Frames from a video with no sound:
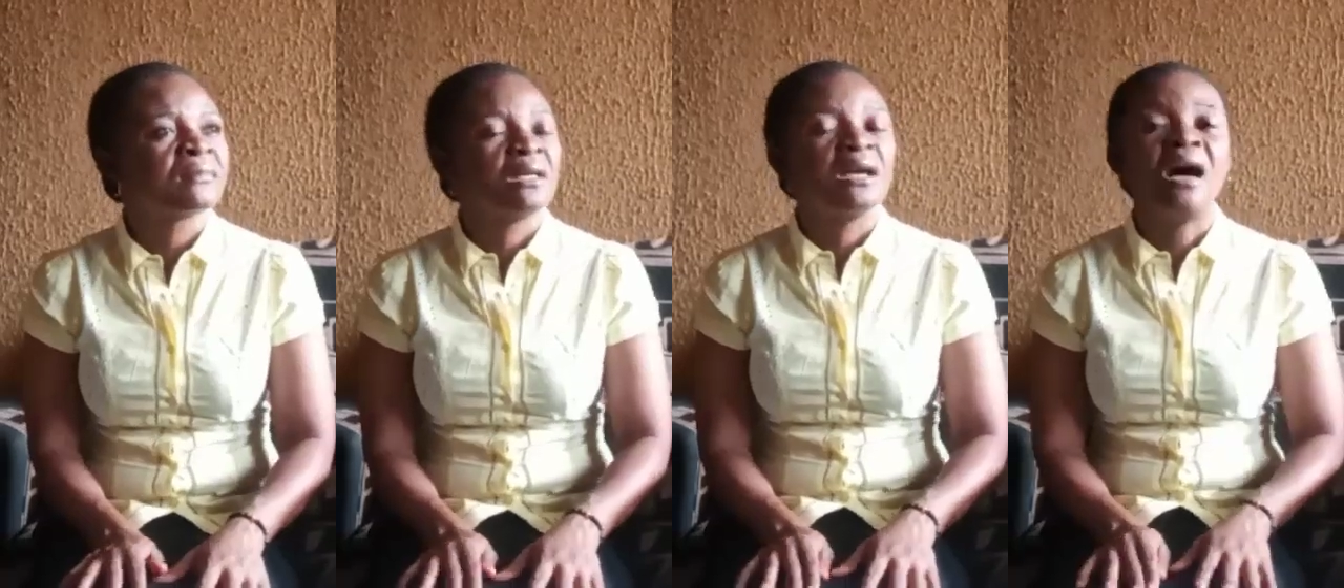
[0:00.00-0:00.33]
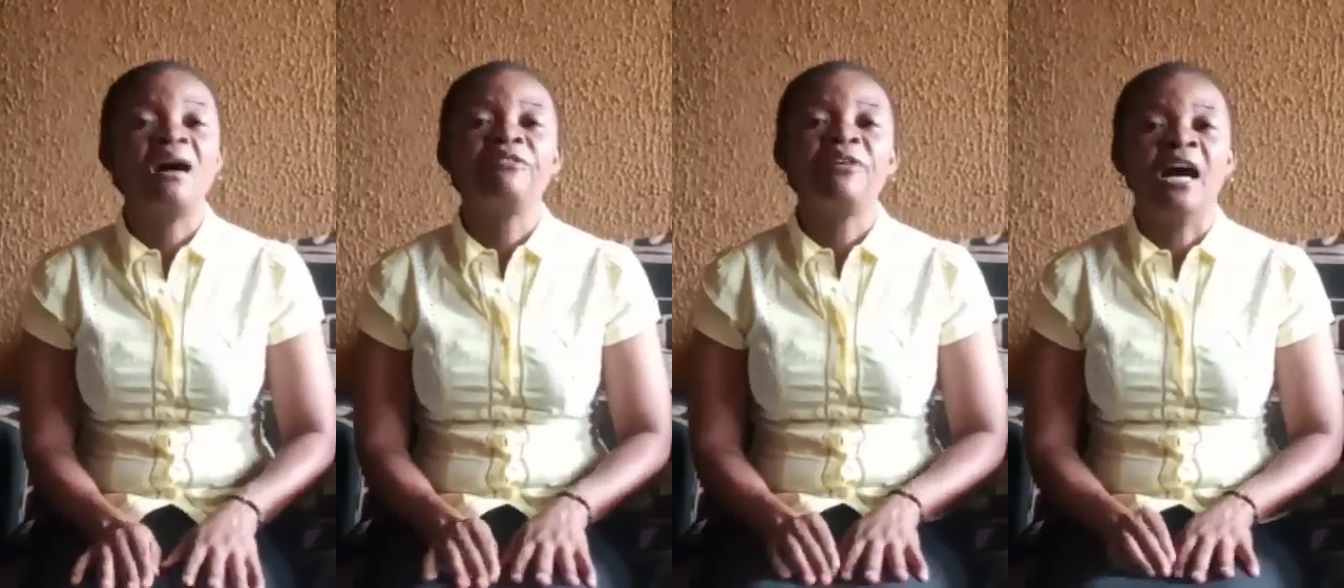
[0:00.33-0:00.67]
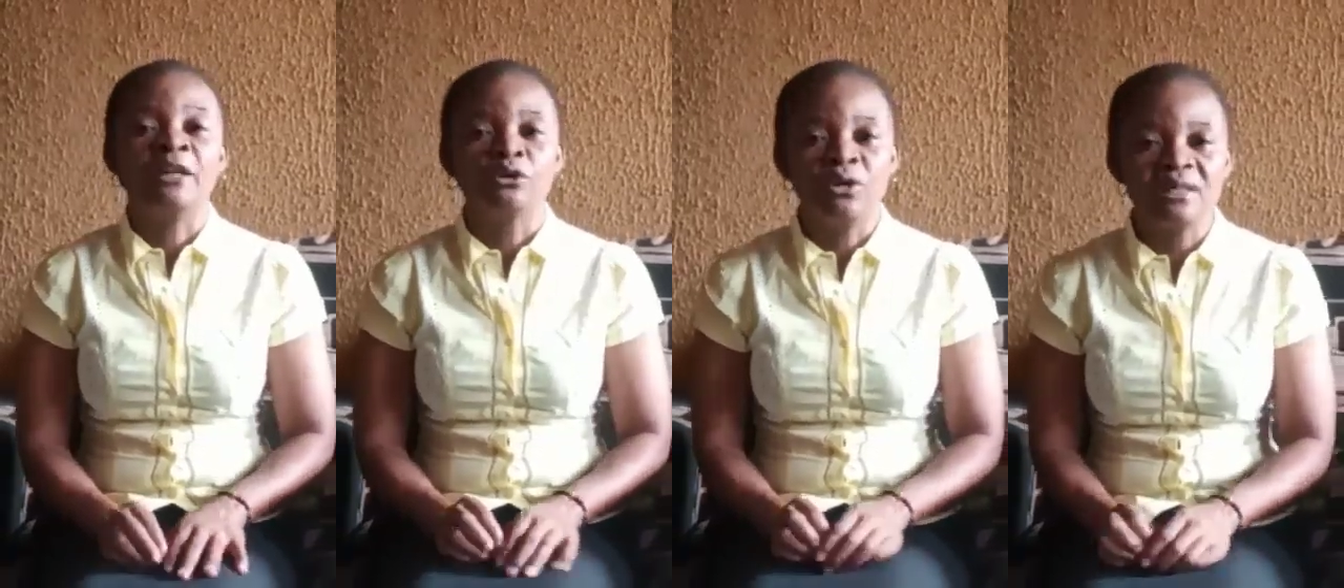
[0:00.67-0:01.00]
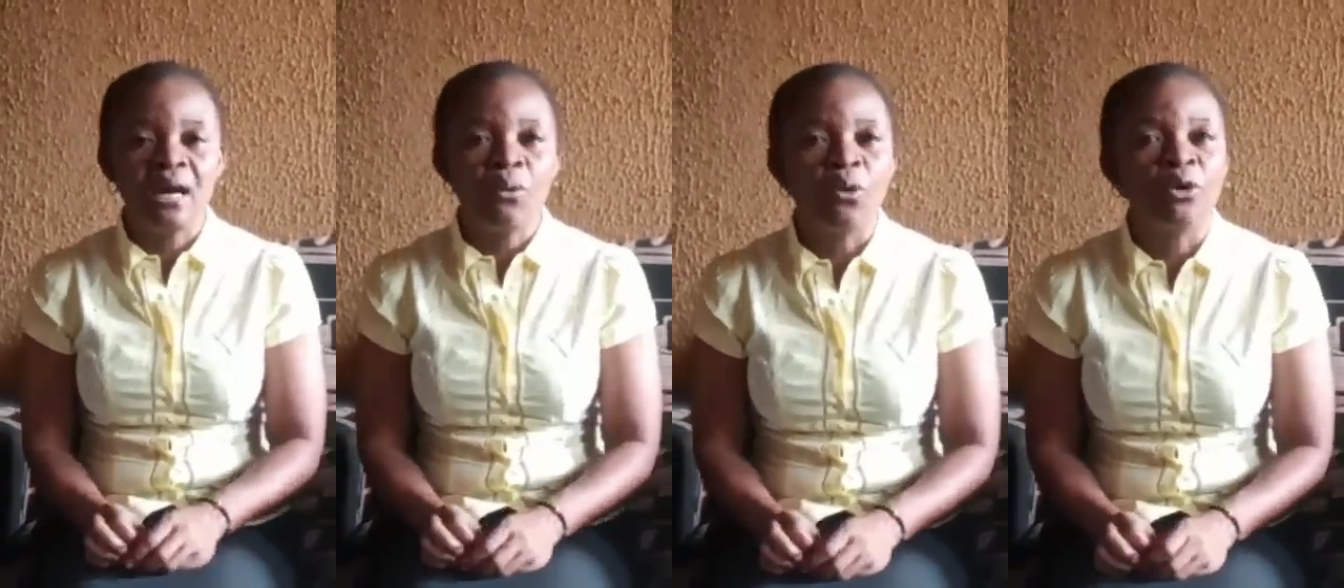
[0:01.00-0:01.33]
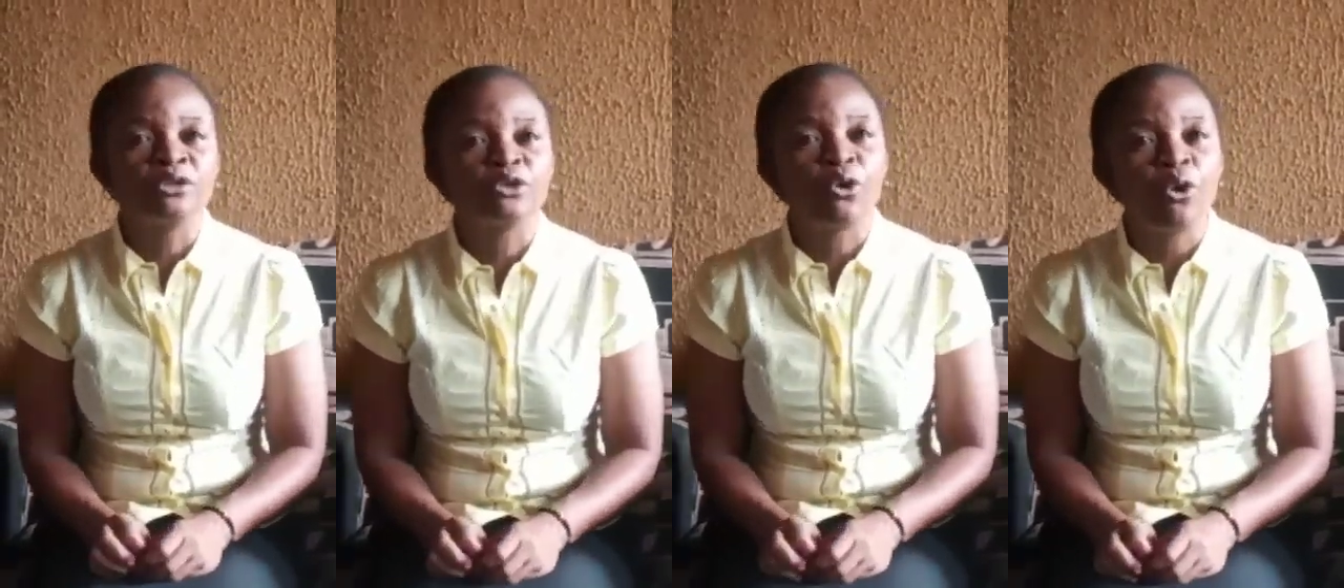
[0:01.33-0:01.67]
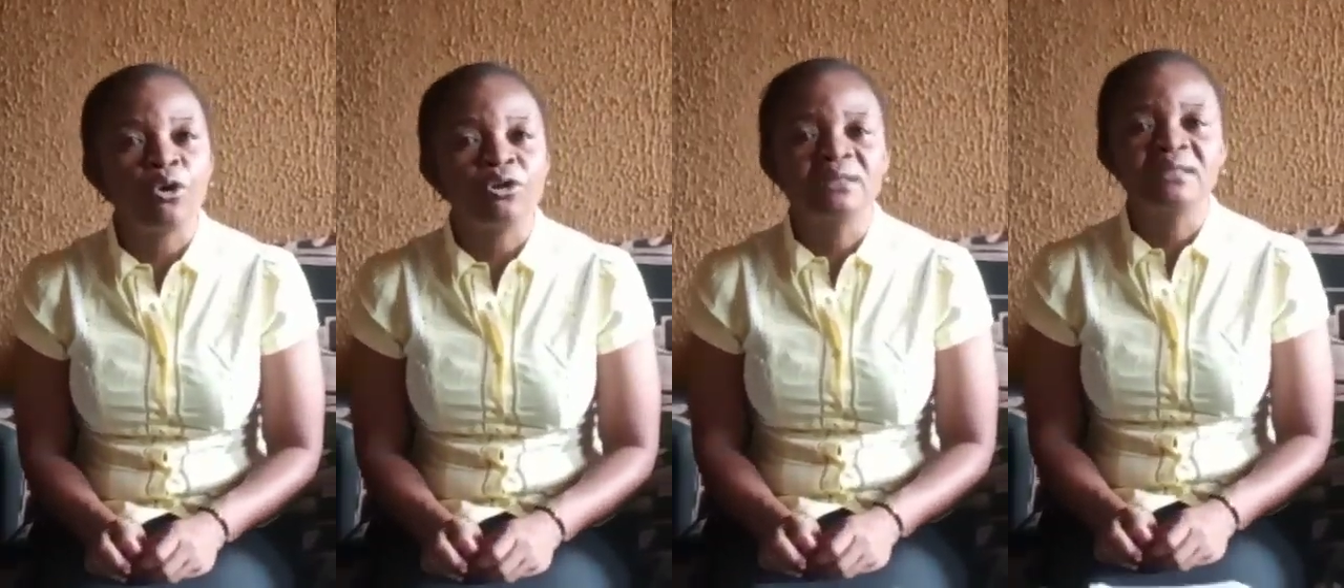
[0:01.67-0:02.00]
We have another one
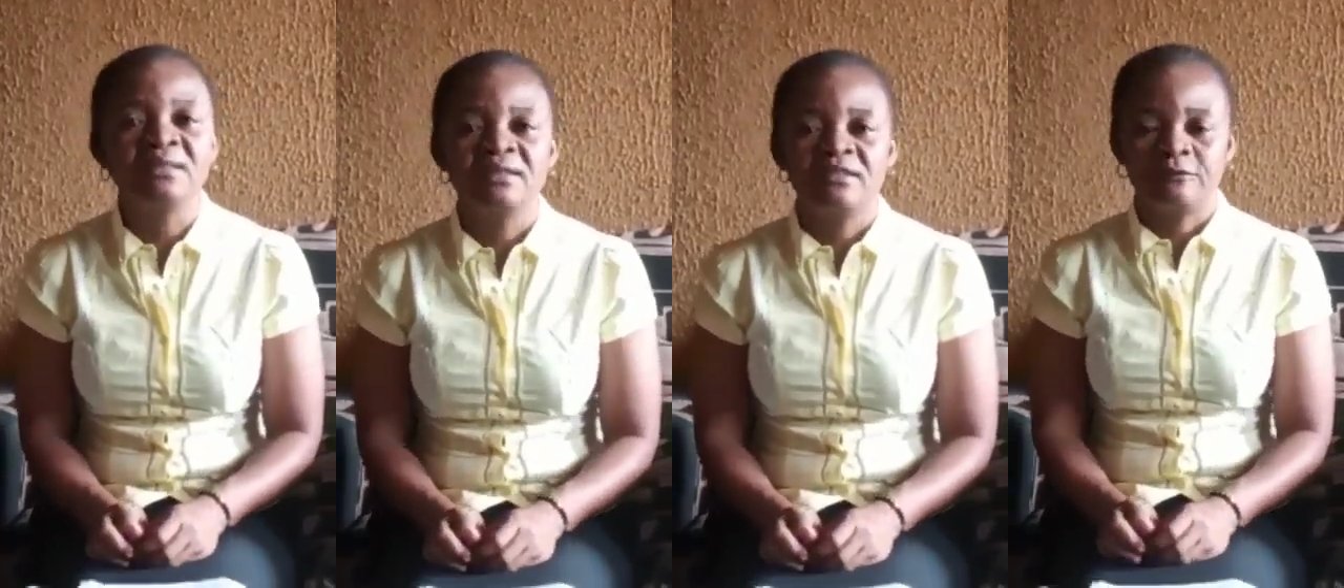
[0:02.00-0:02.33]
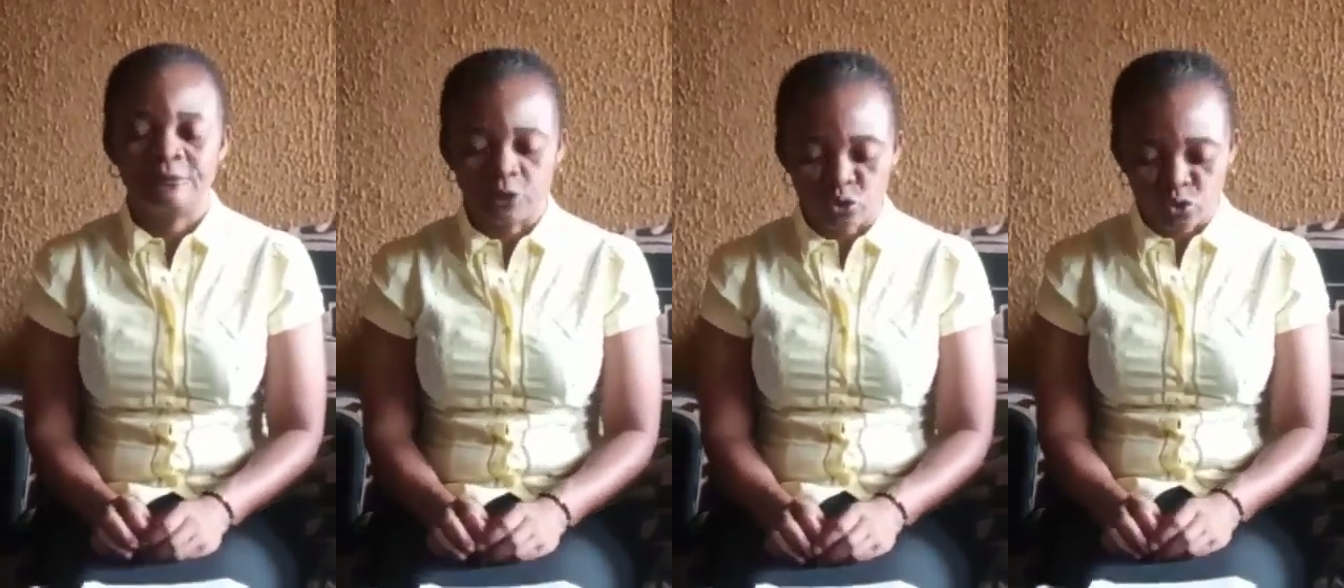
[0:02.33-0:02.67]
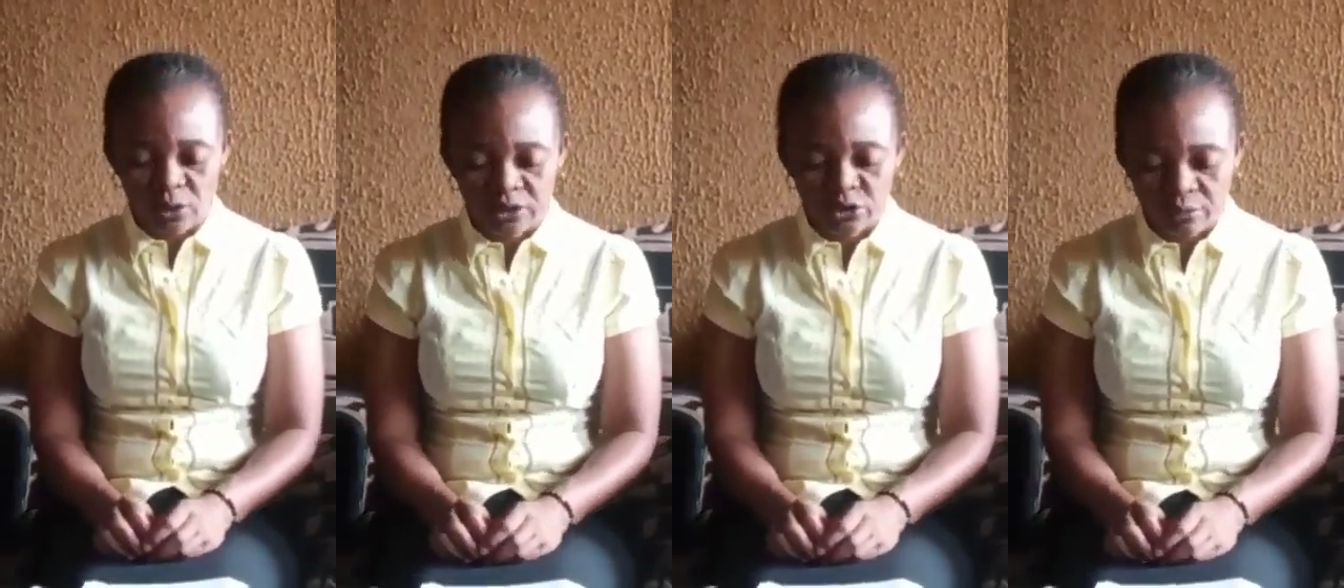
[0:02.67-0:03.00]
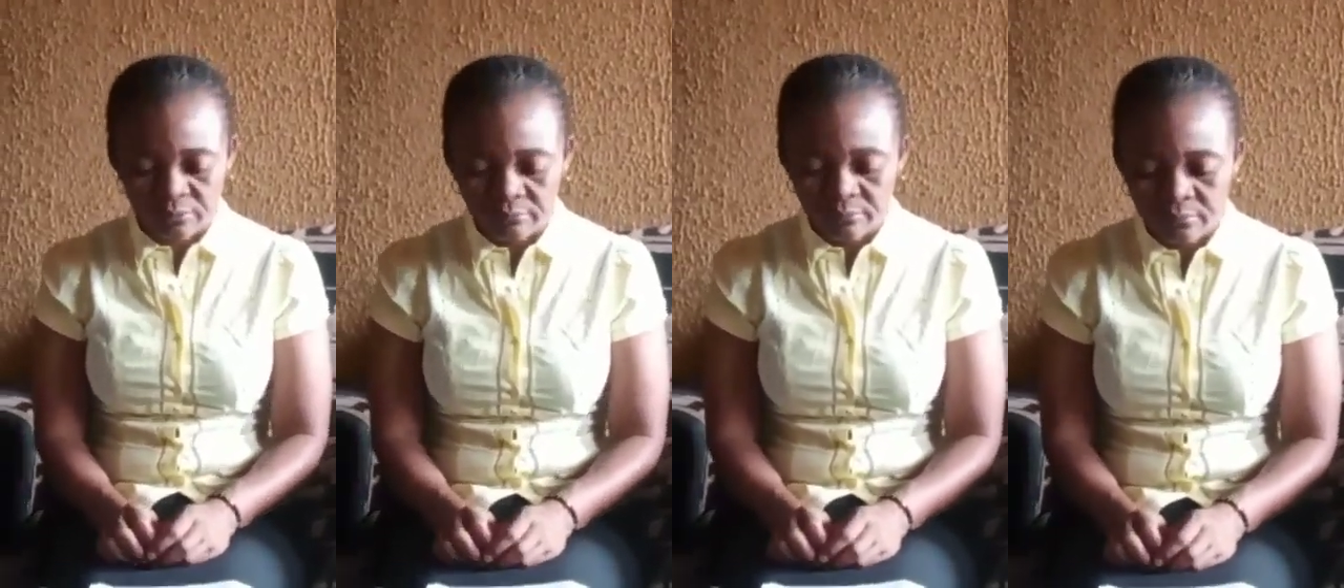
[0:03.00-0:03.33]
called filtration.